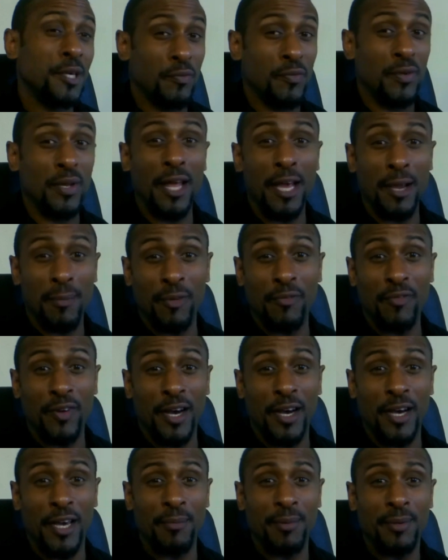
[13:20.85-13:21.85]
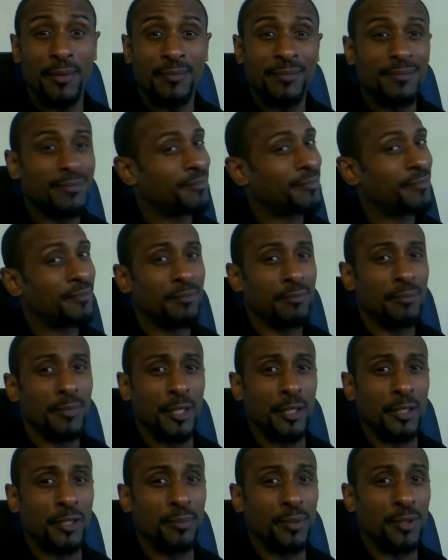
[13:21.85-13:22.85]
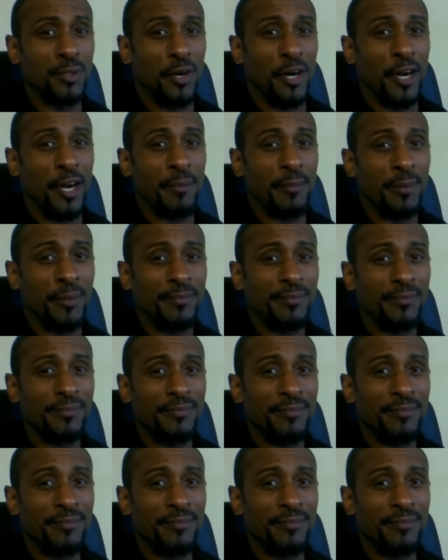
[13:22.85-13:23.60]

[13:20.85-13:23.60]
And if you like my vibe, please subscribe.